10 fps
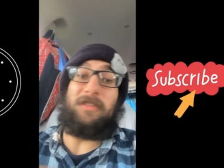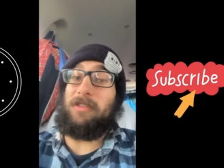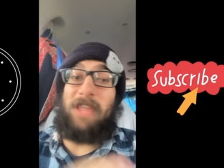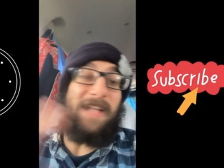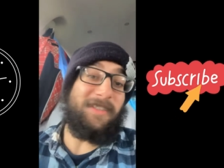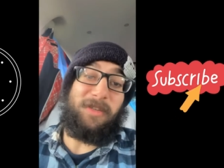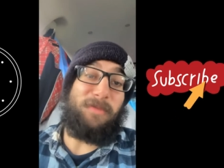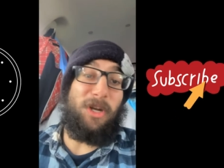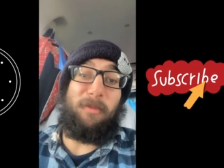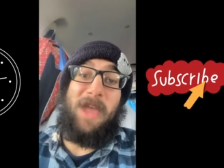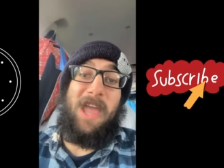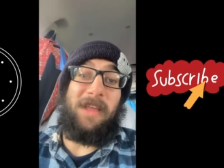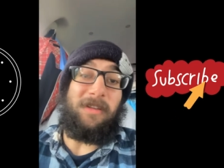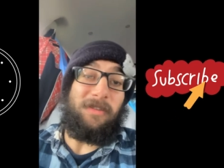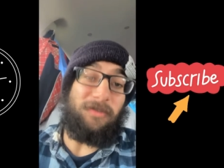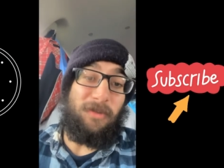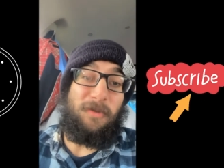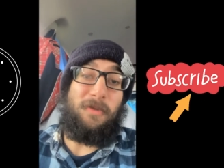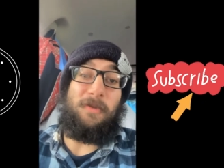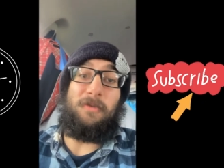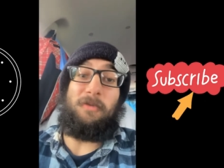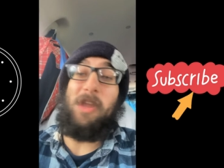that's the middleman to